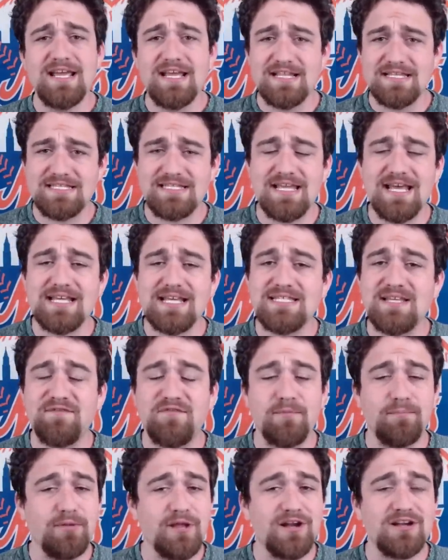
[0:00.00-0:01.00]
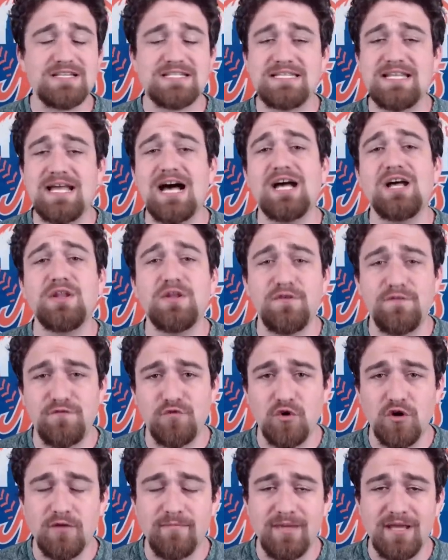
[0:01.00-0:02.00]
it says if a player is not on the
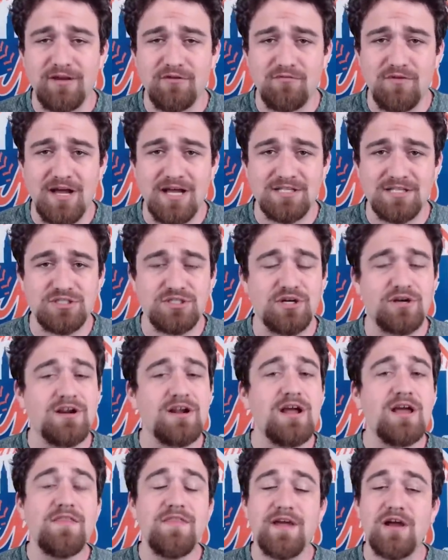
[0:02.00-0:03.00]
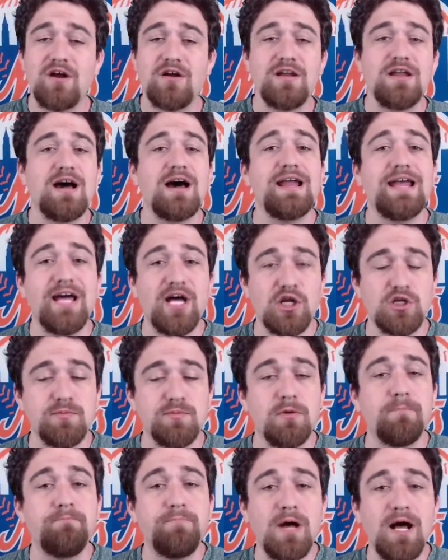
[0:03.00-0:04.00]
40-man roster, they are not eligible.